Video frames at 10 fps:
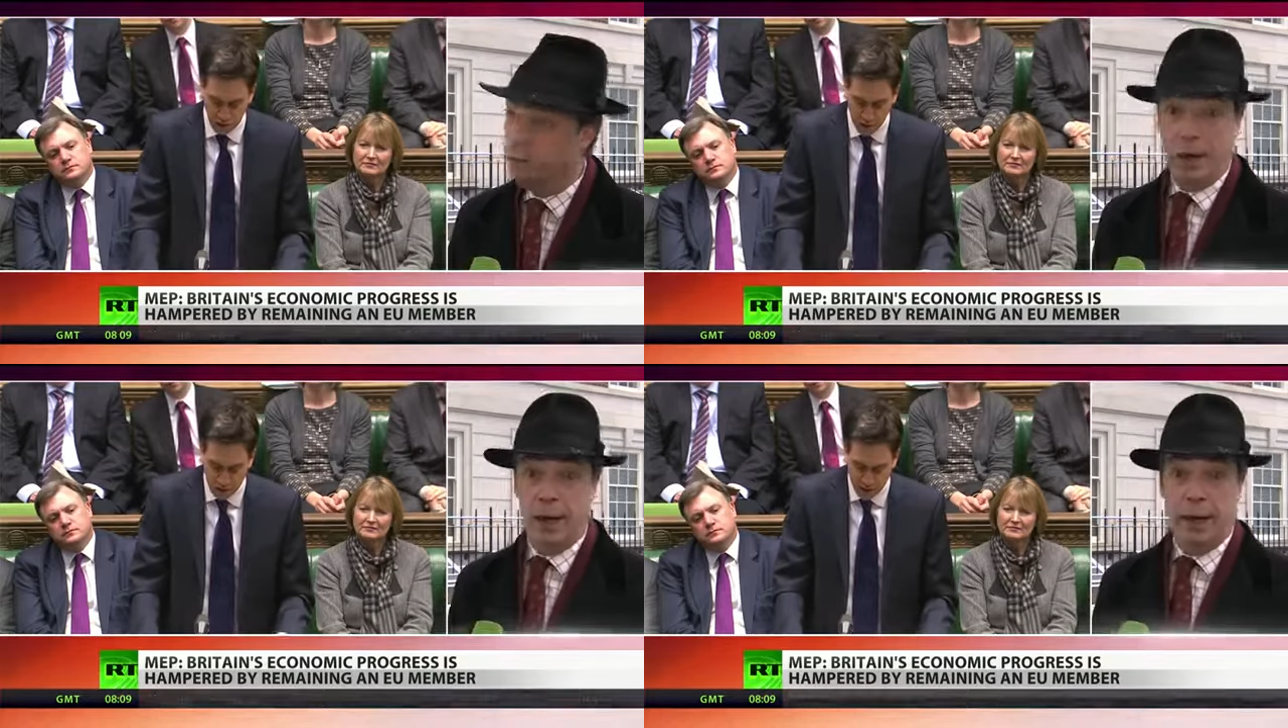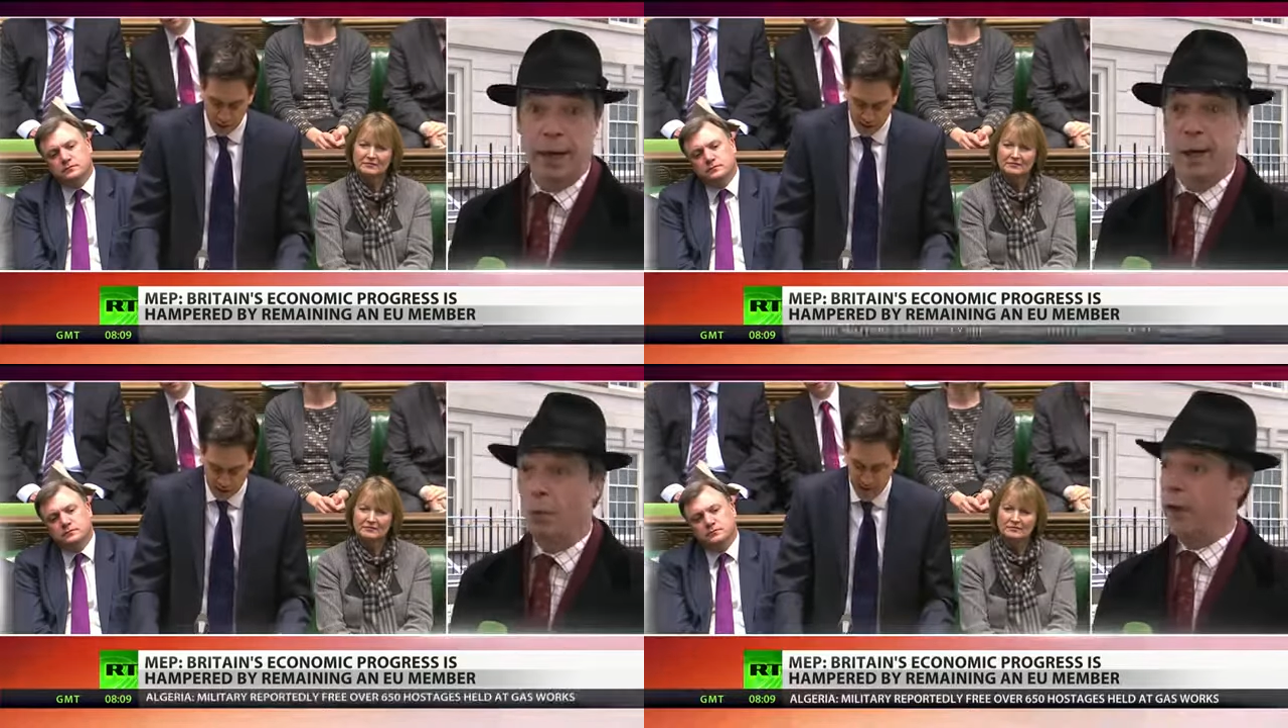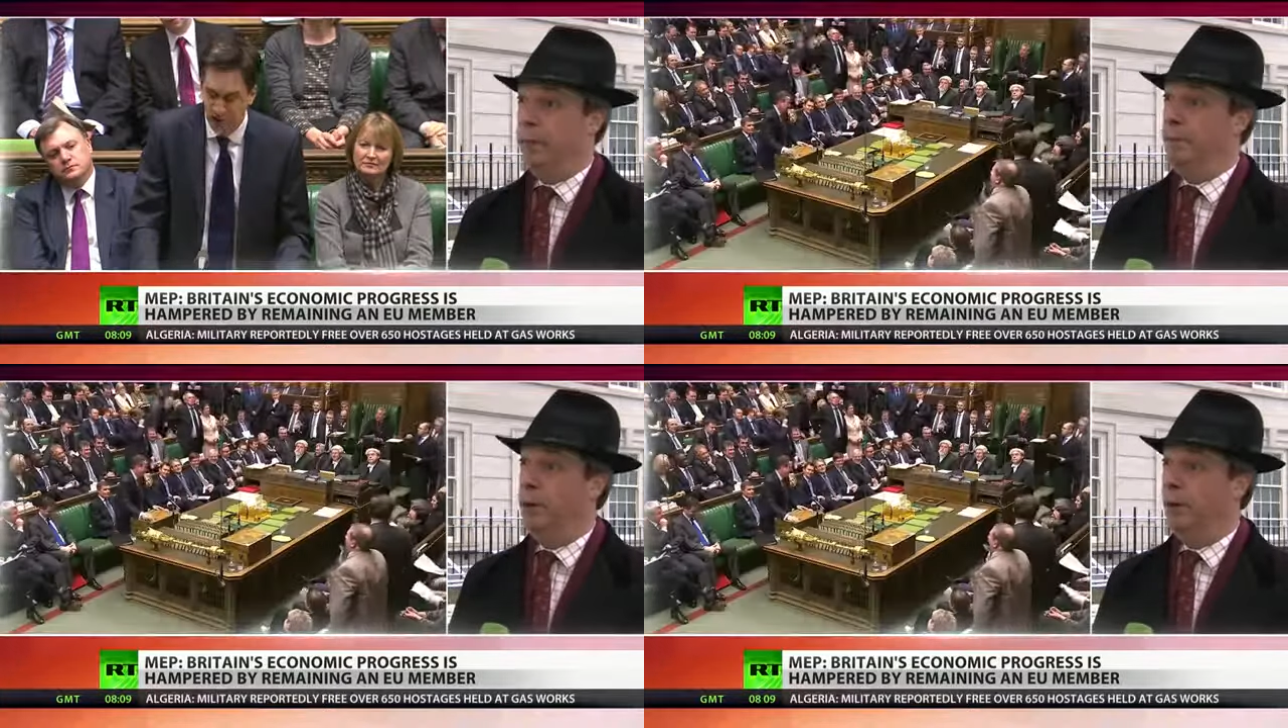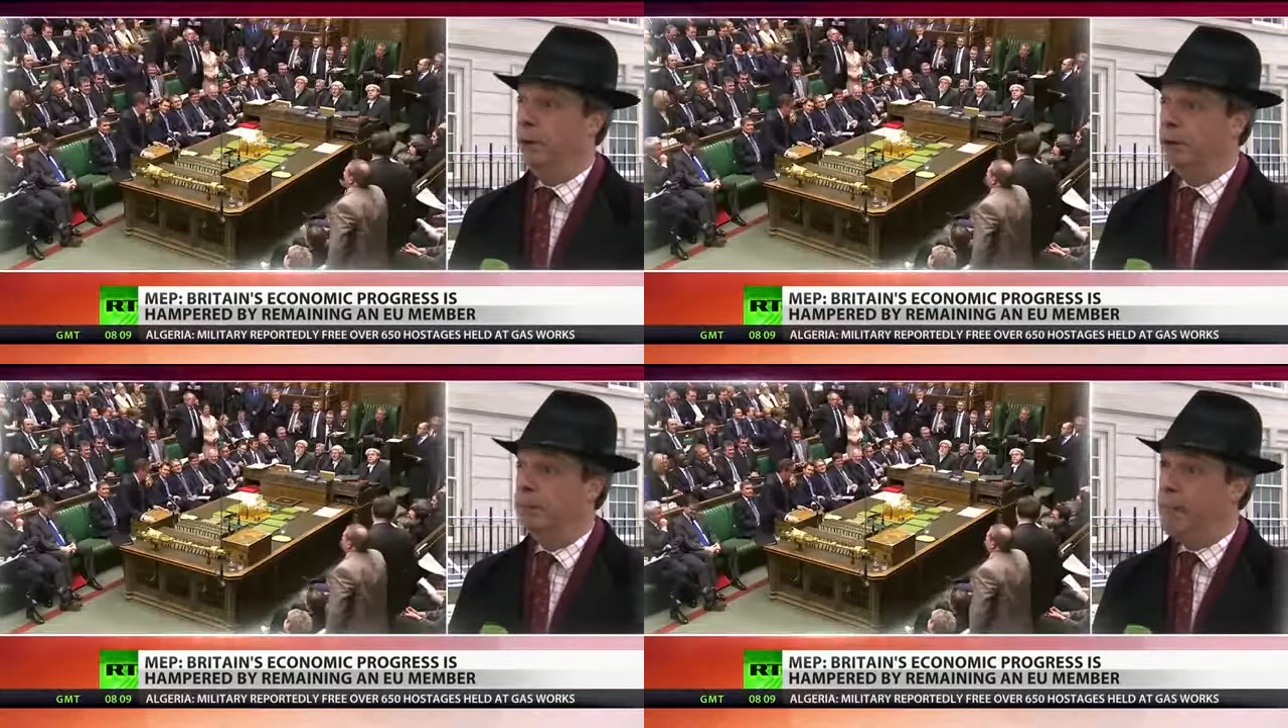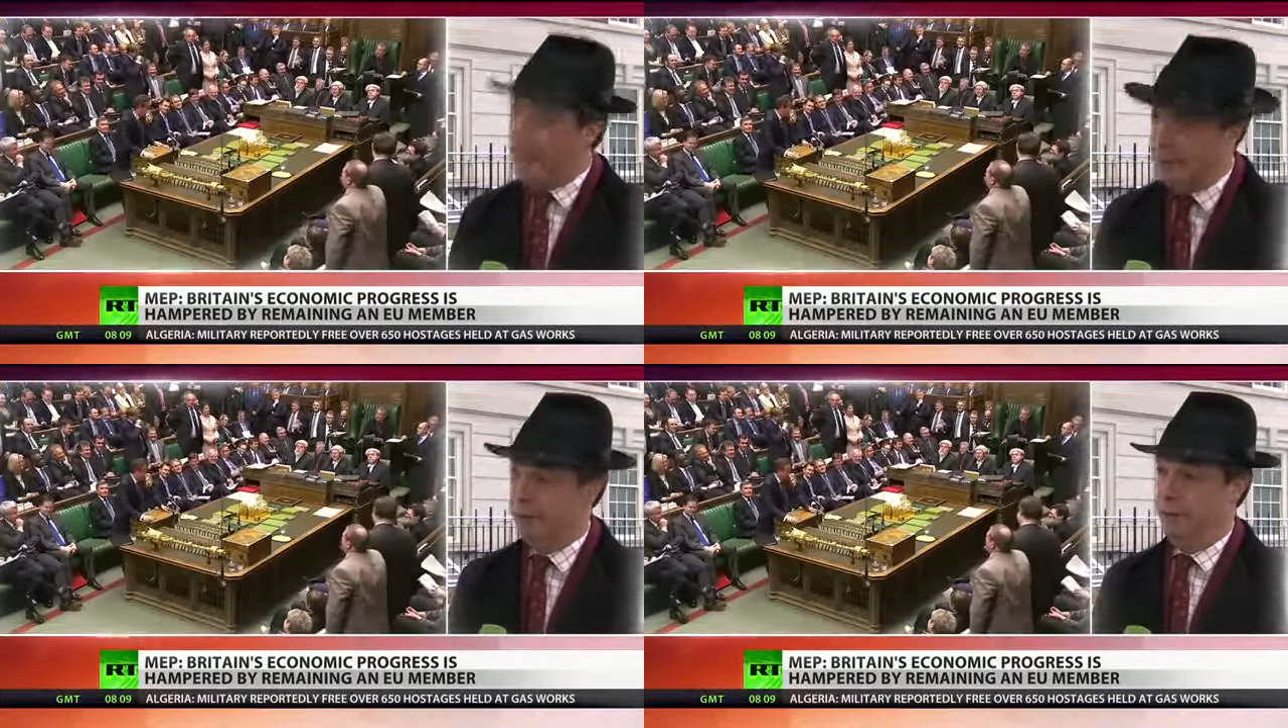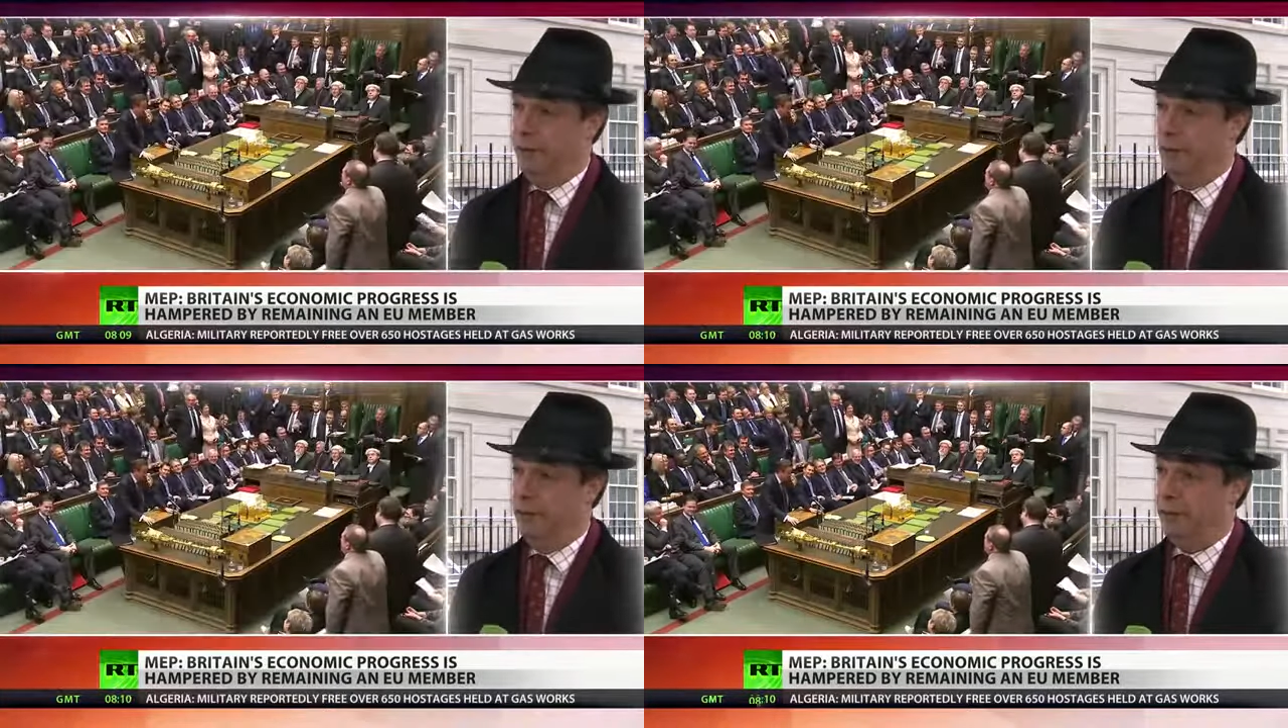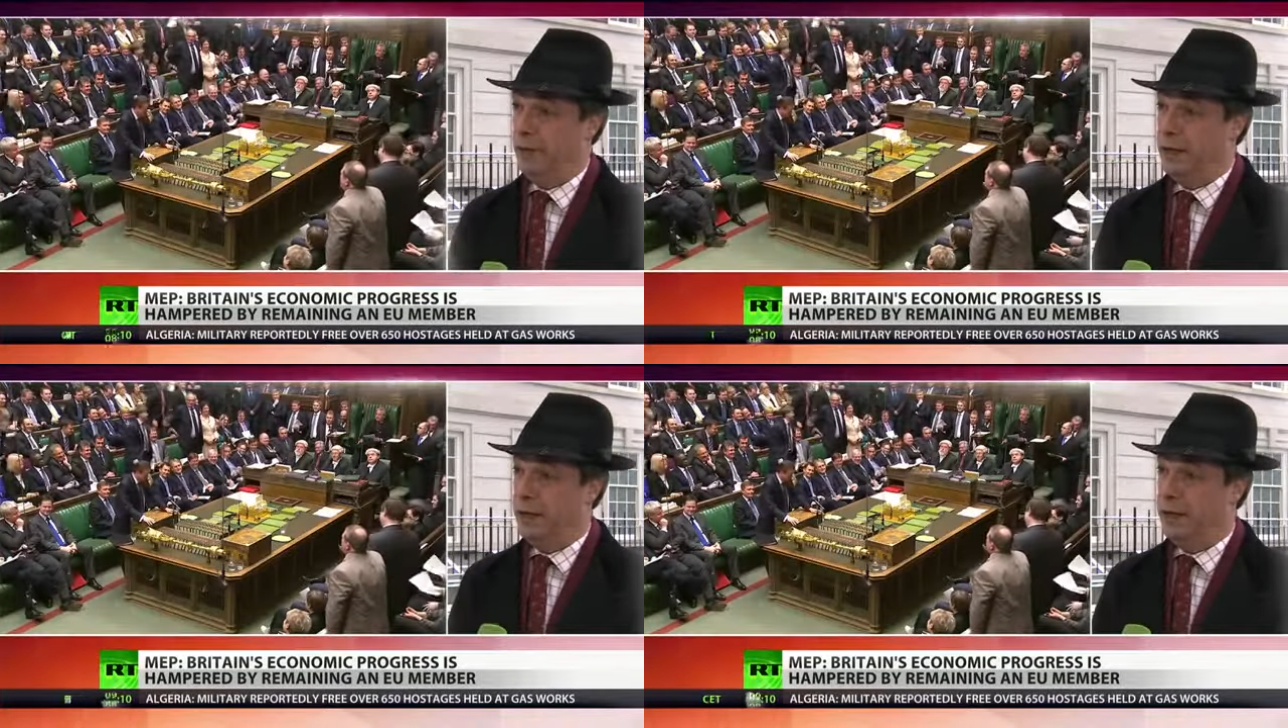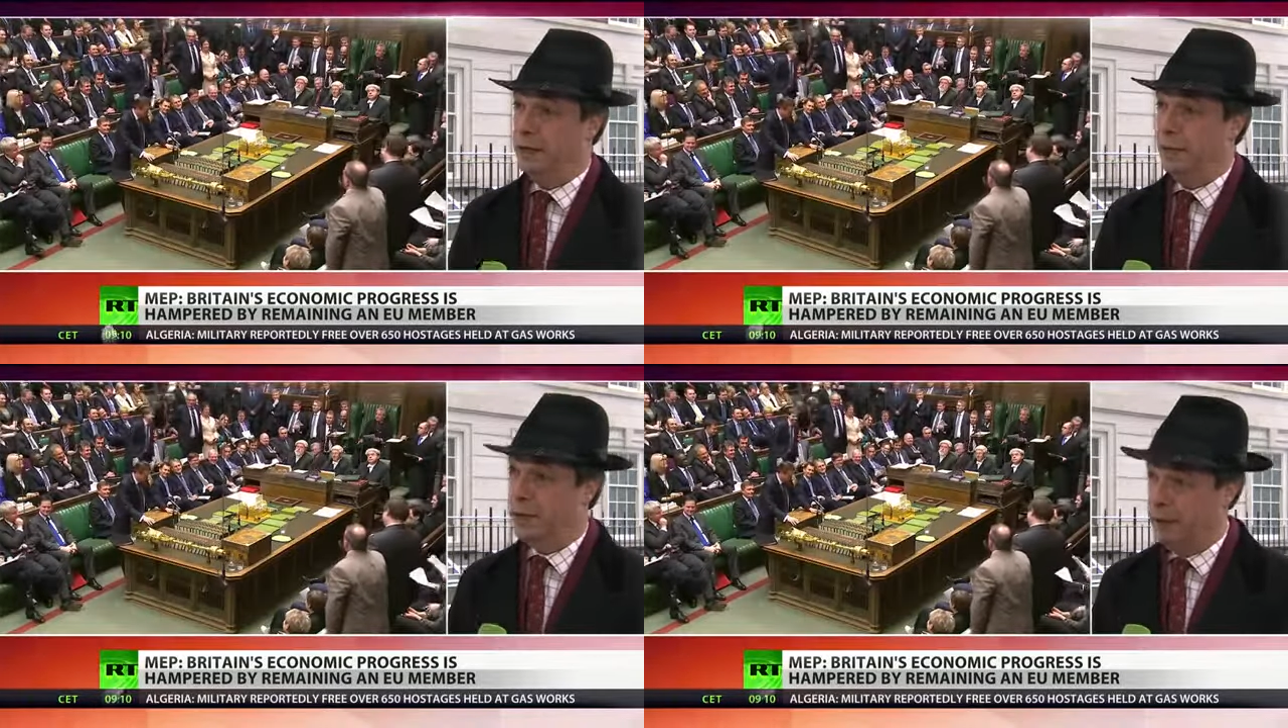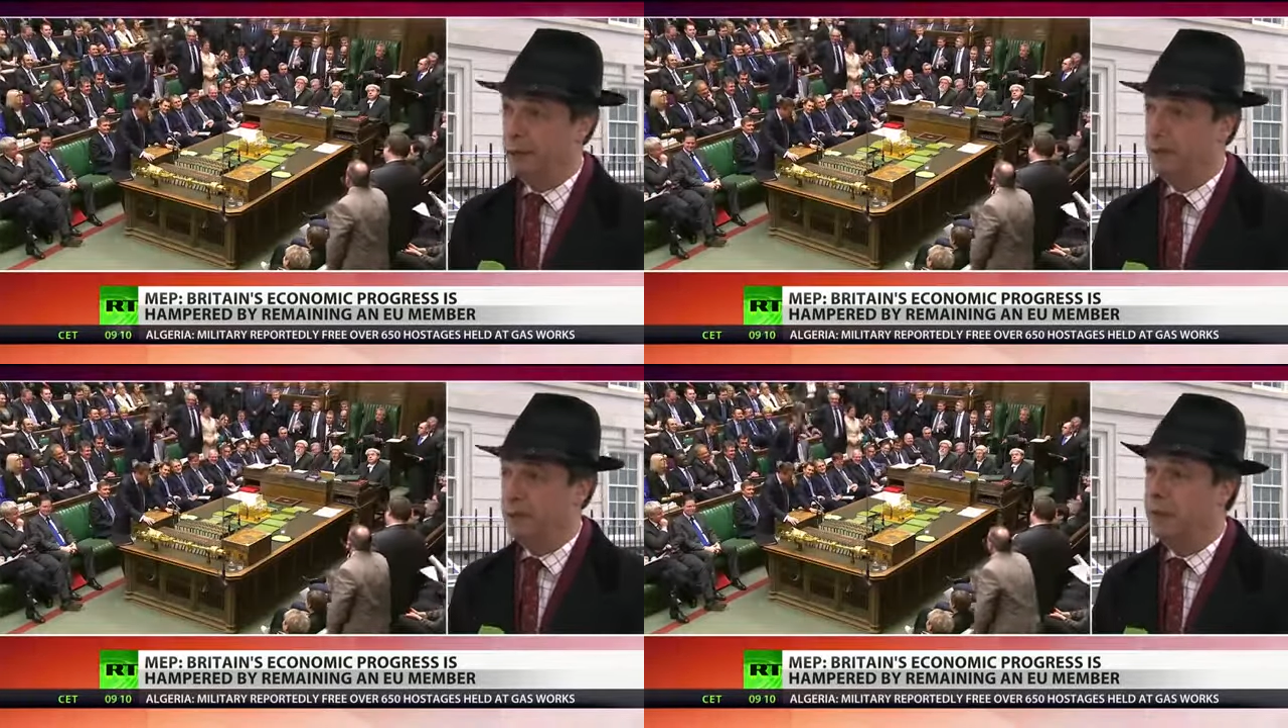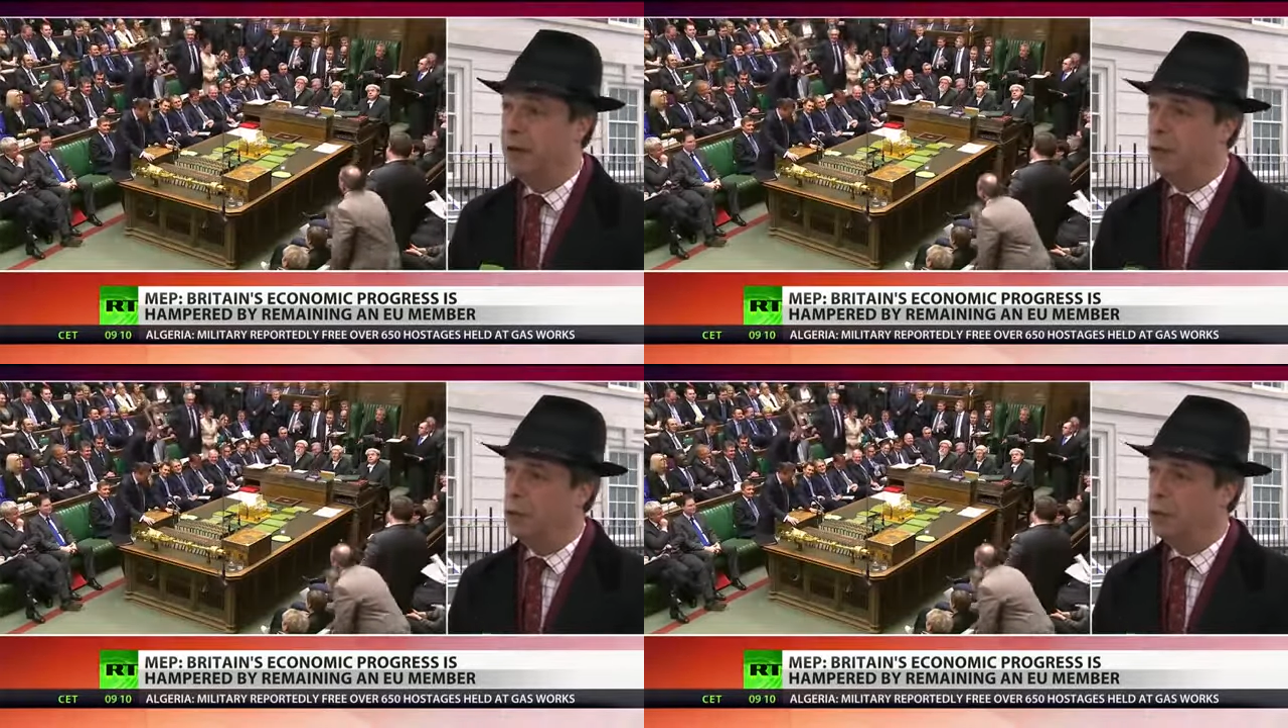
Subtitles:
Really, we import massively more from the EU than we sell to them.